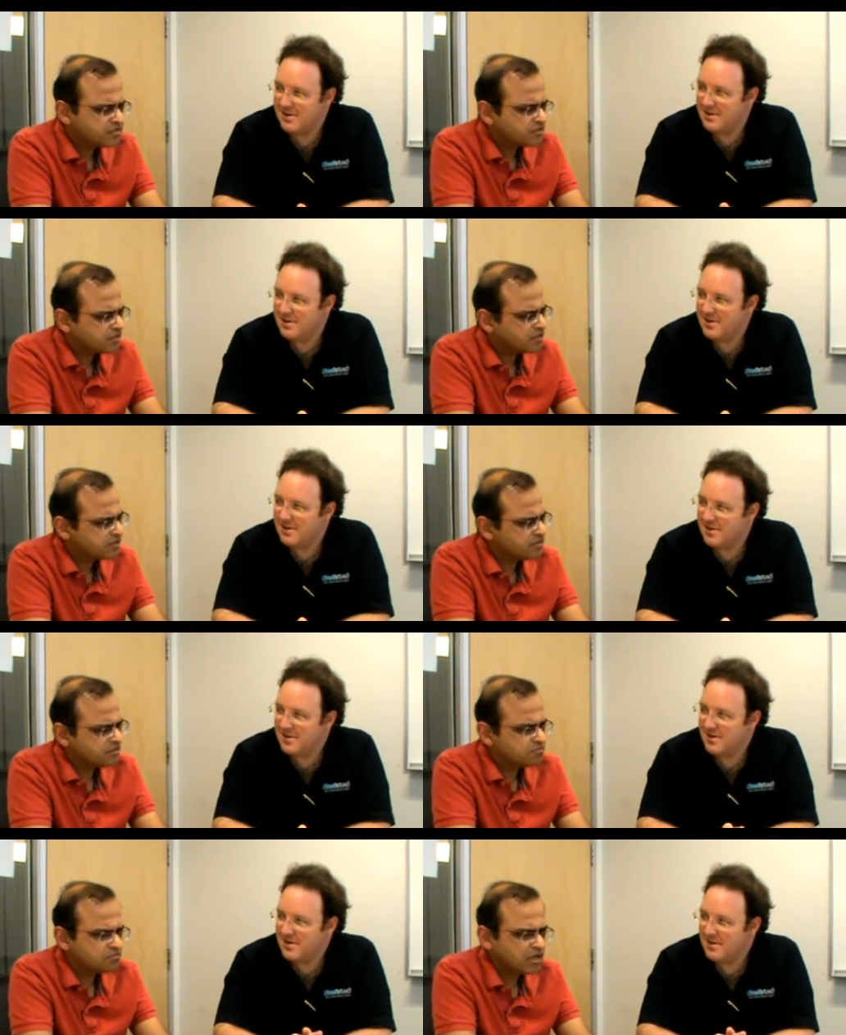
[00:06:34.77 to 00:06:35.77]
Speaker 1: just looking at
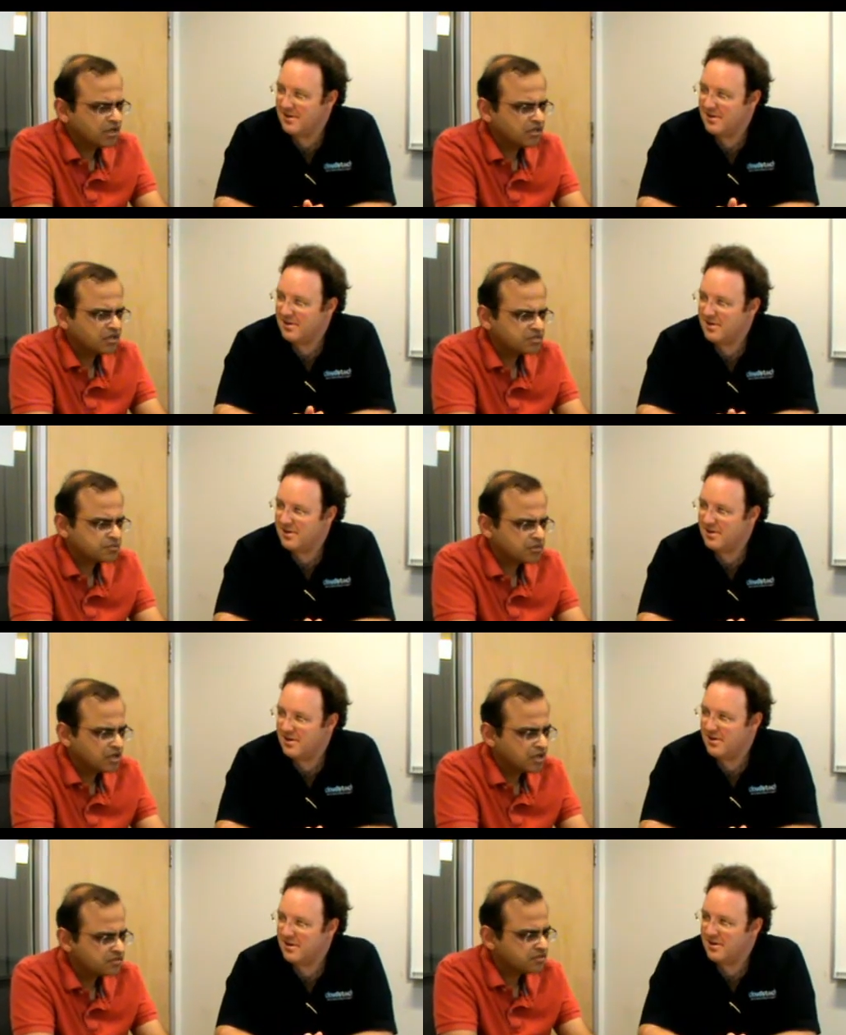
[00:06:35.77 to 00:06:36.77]
some uh,
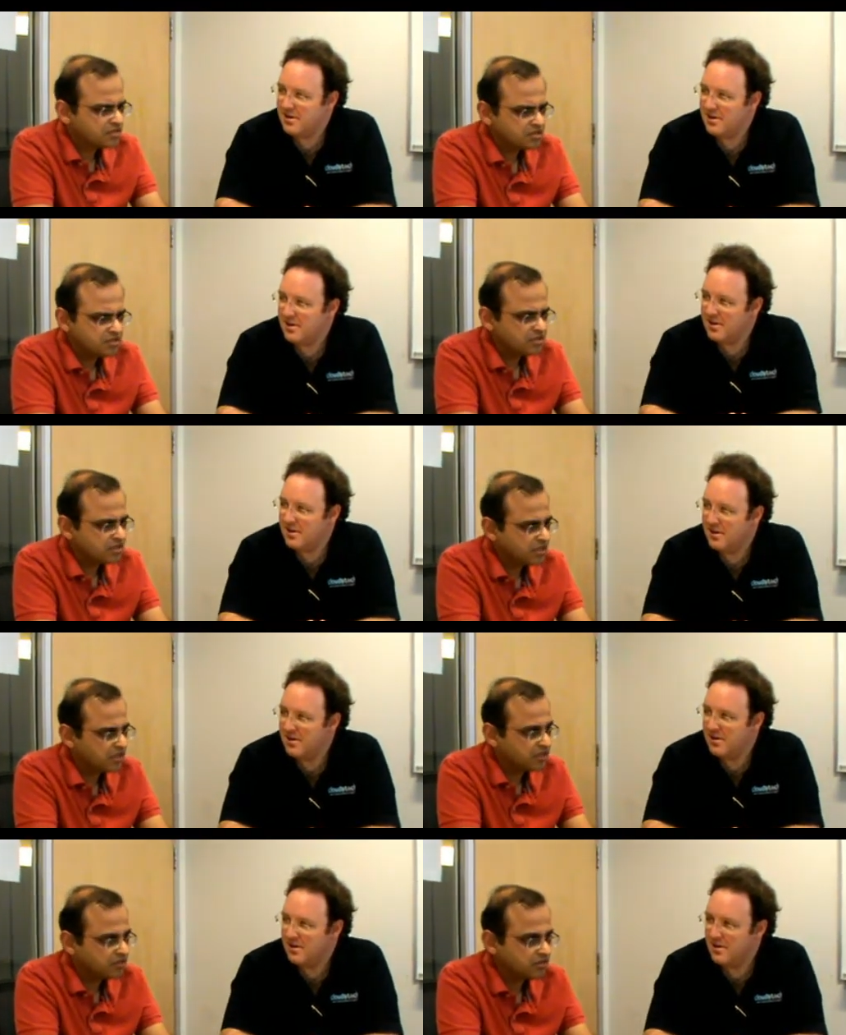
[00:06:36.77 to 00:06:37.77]
customer logs the other day,
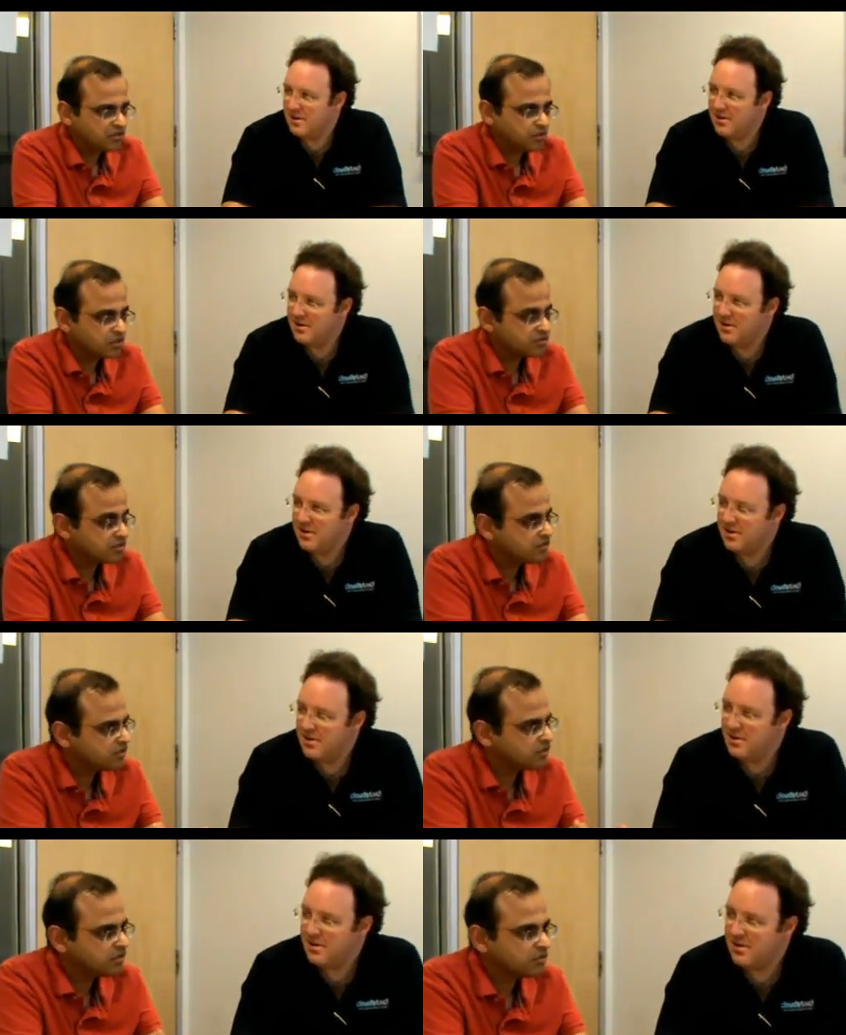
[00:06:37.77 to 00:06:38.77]
and you know, a
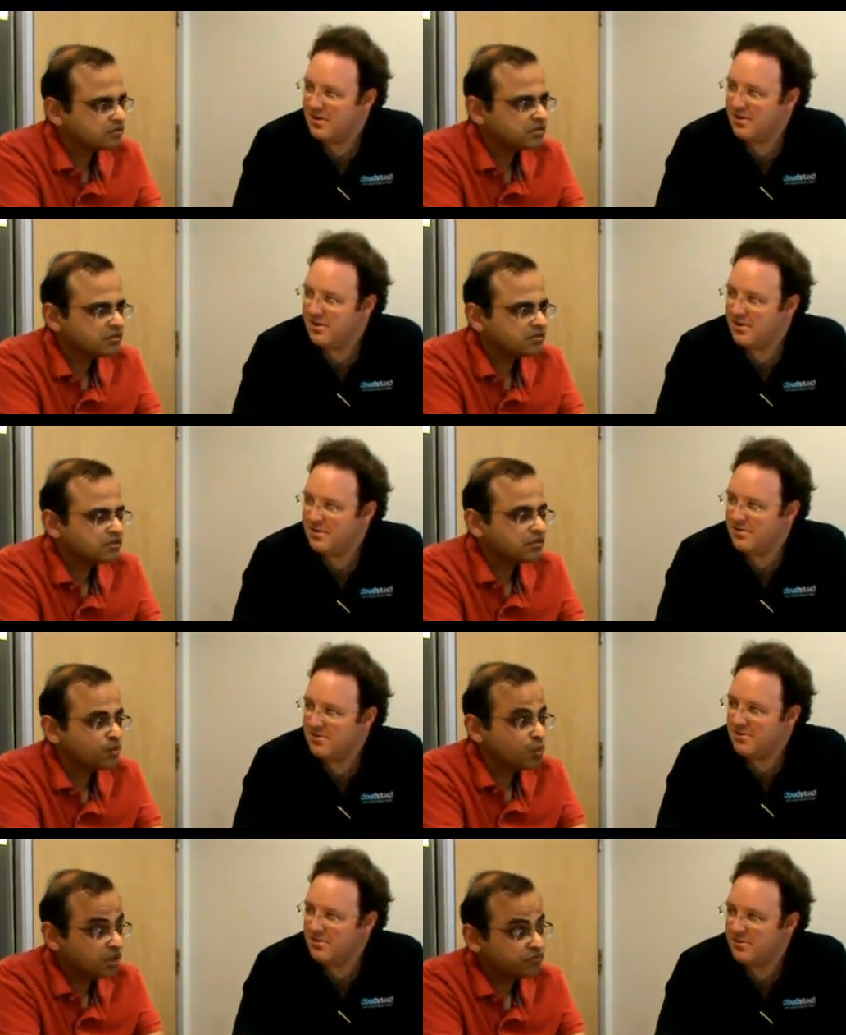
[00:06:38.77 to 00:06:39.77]
single
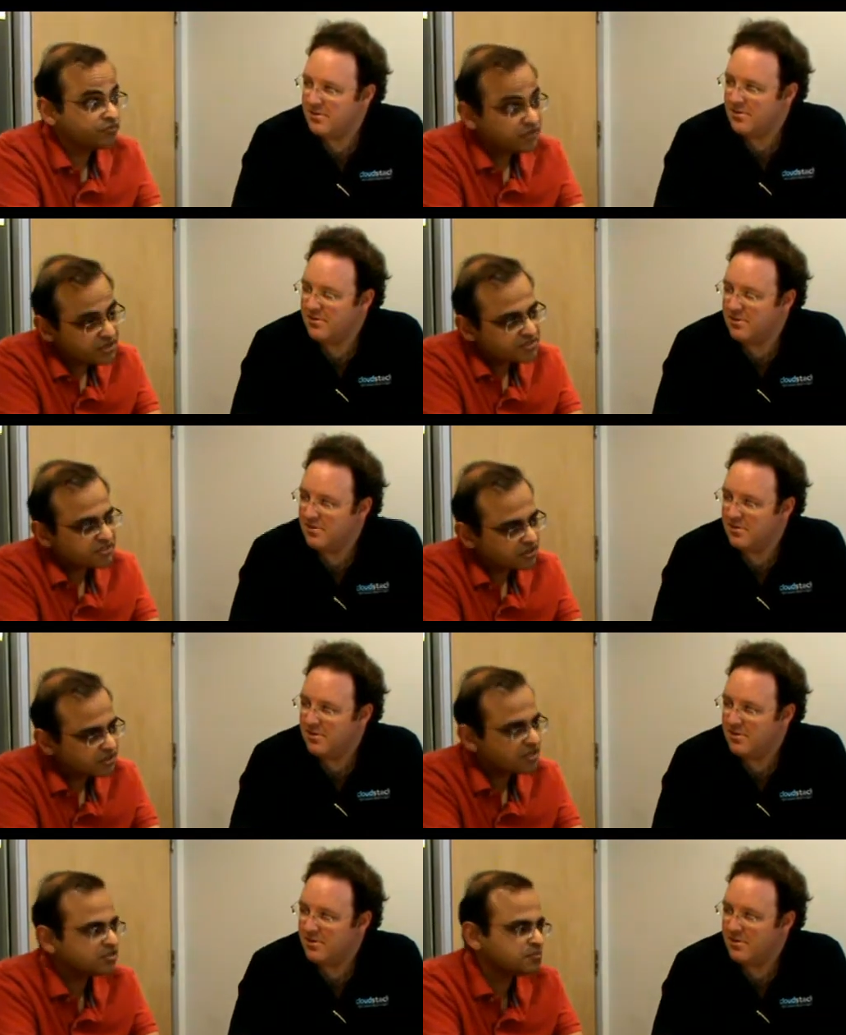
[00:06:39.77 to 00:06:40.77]
one of their
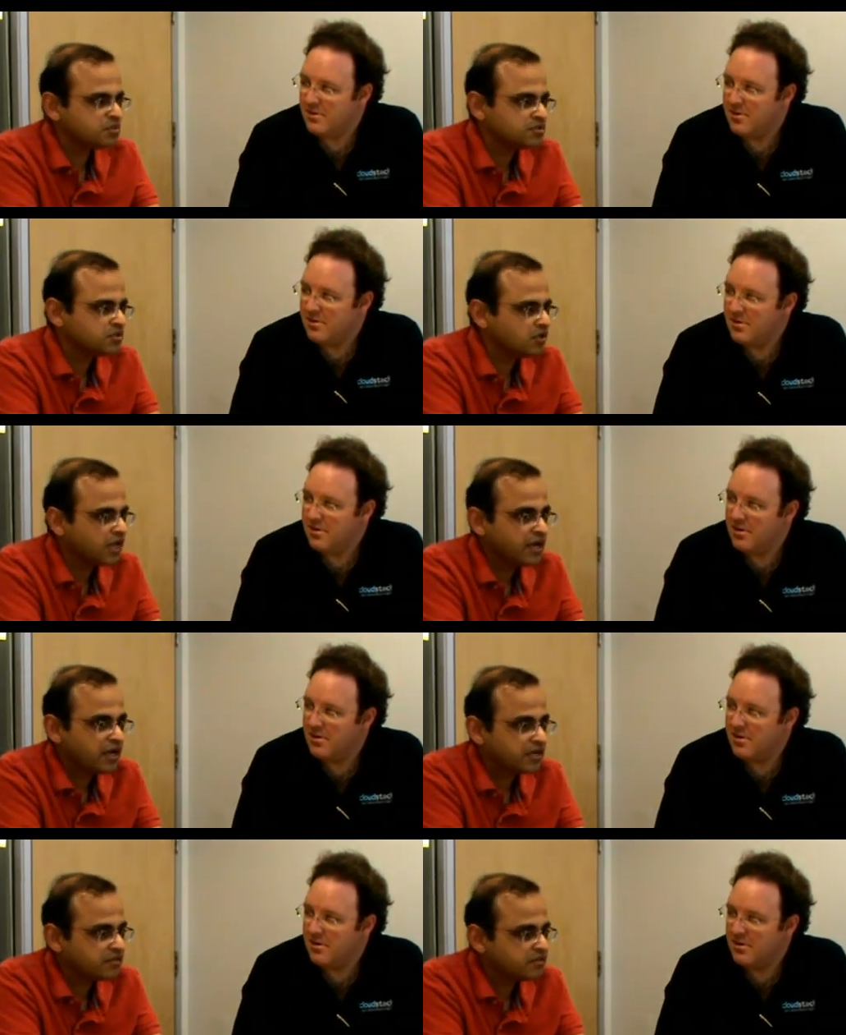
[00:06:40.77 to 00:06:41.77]
single customers
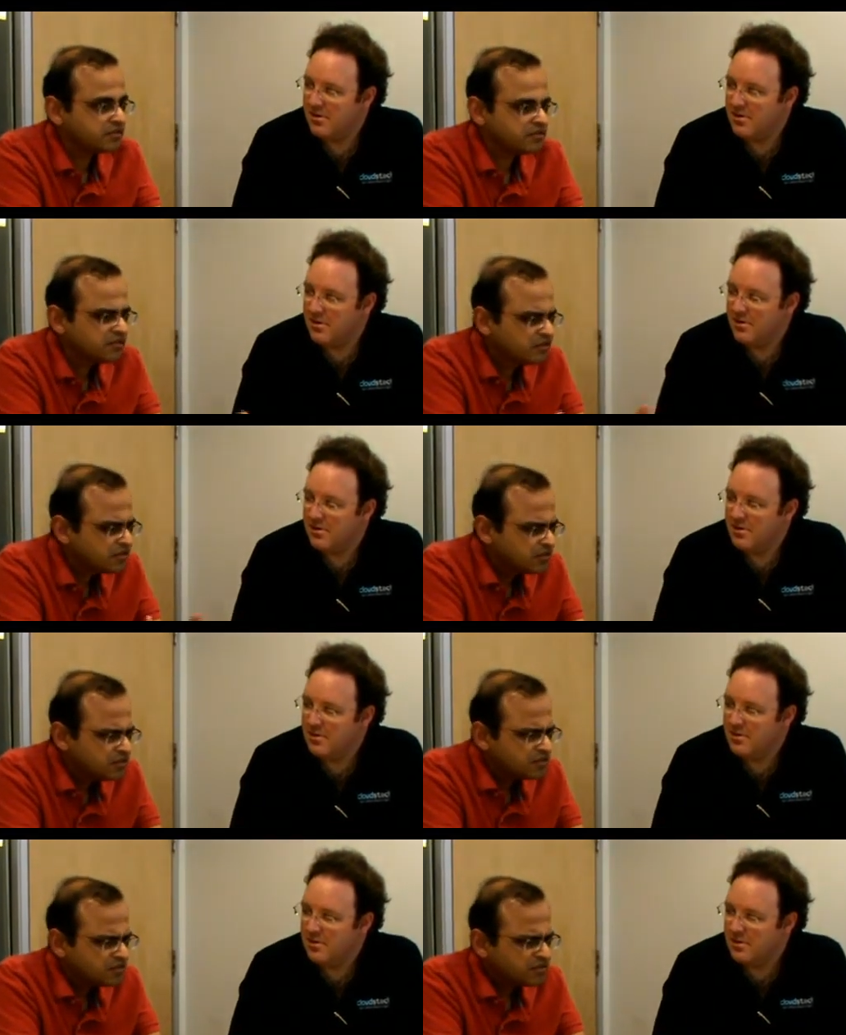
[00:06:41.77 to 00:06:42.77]
had
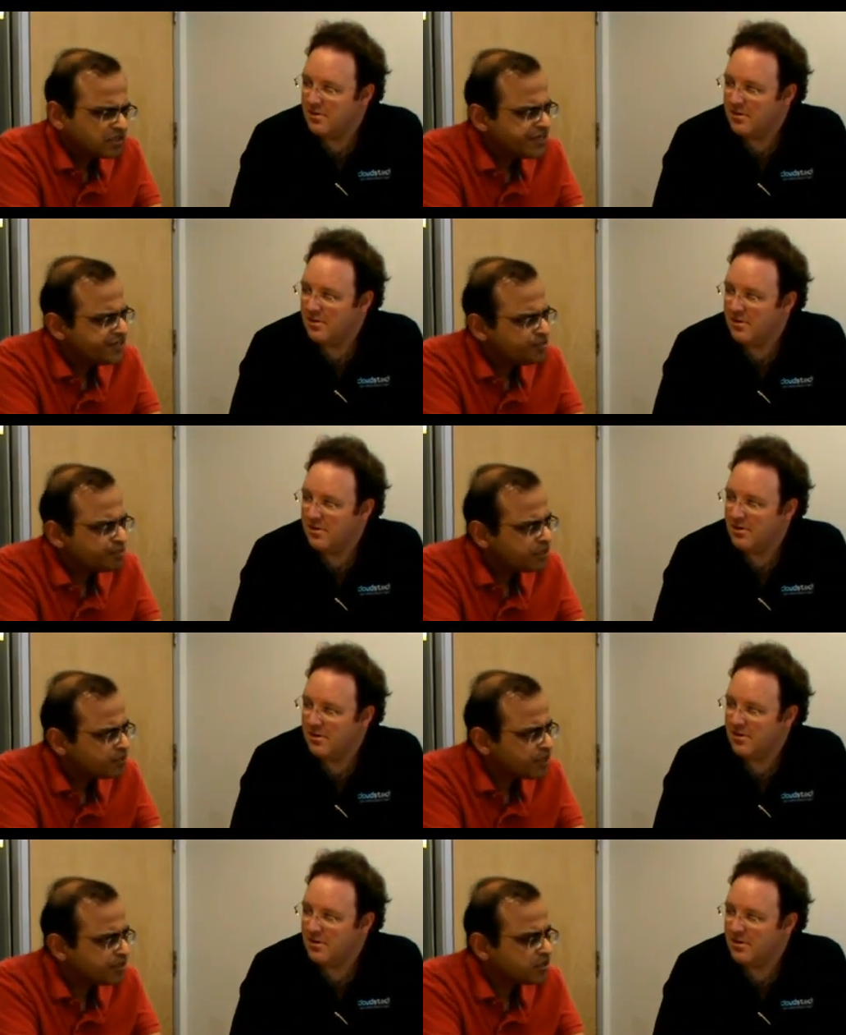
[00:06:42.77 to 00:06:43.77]
like 80
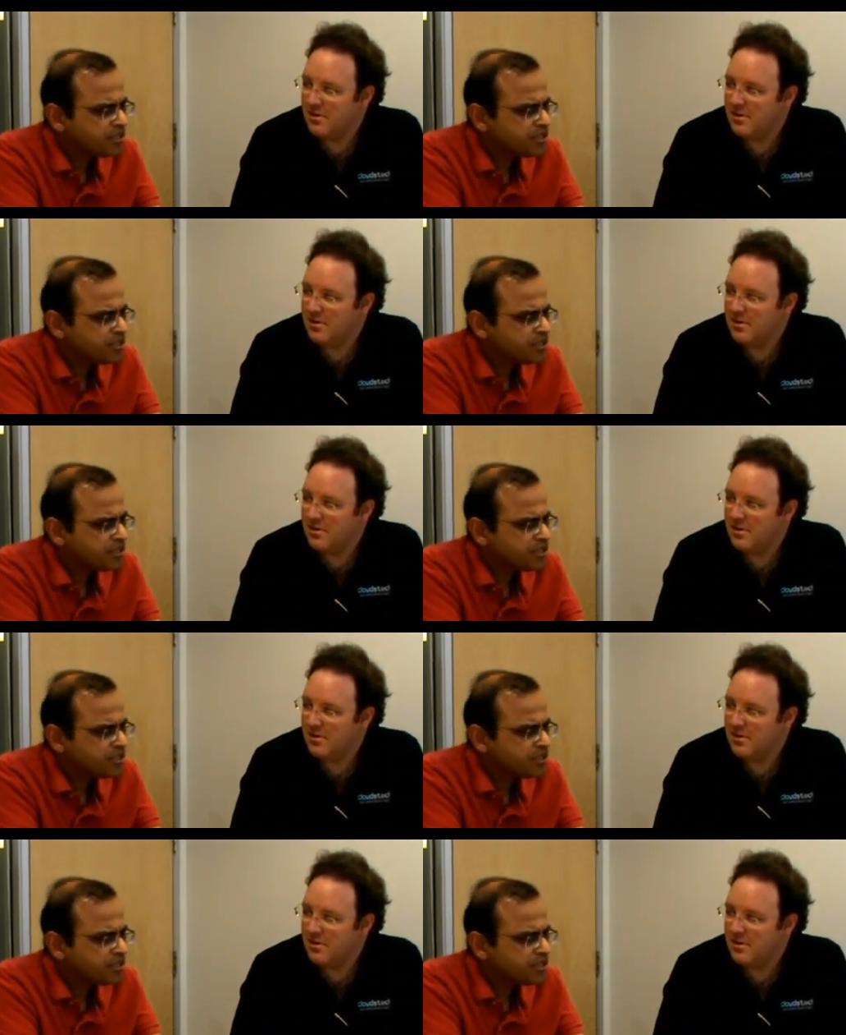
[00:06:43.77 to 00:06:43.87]
petabyte,